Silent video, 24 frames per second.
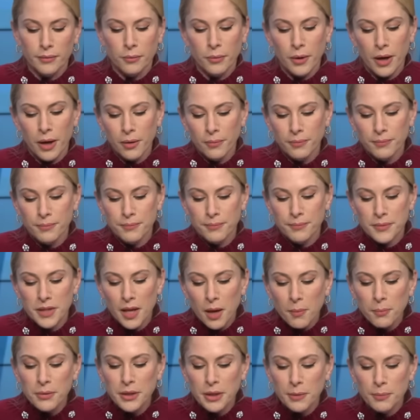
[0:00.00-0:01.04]
Well,
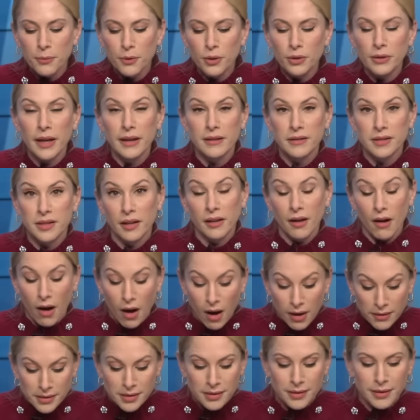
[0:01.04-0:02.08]
some people, like Sunny
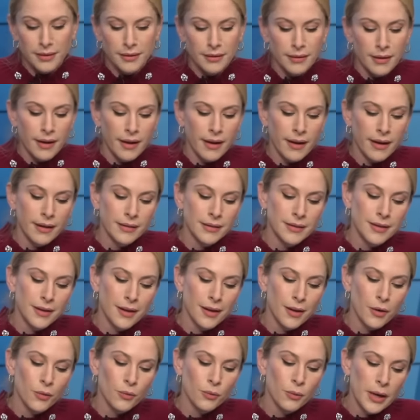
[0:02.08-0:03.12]
Hostin and
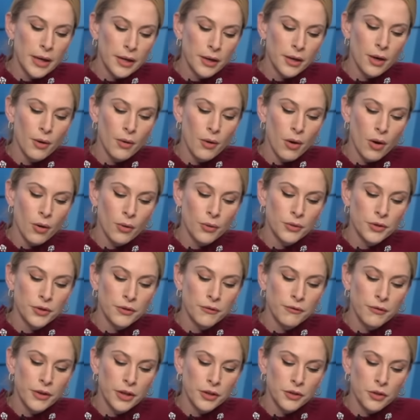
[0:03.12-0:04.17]
uh, radio
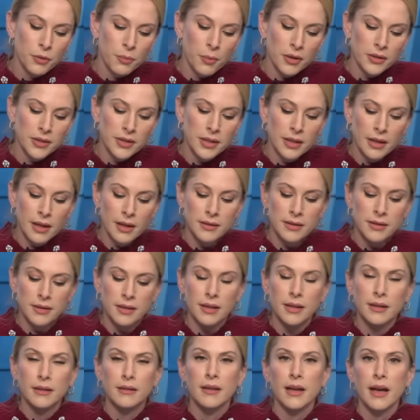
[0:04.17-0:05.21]
host Victor Martinez,
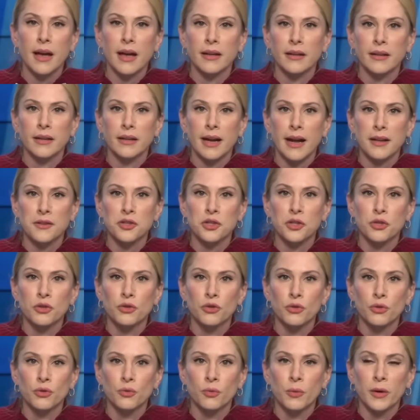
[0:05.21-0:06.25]
think that it has to
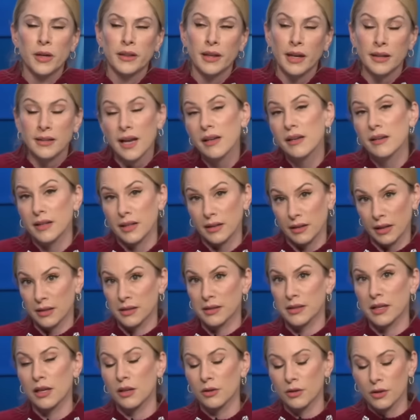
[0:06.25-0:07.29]
do with identity.
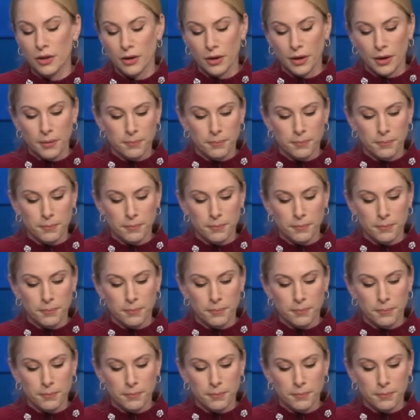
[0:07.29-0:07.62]
Let's take a look.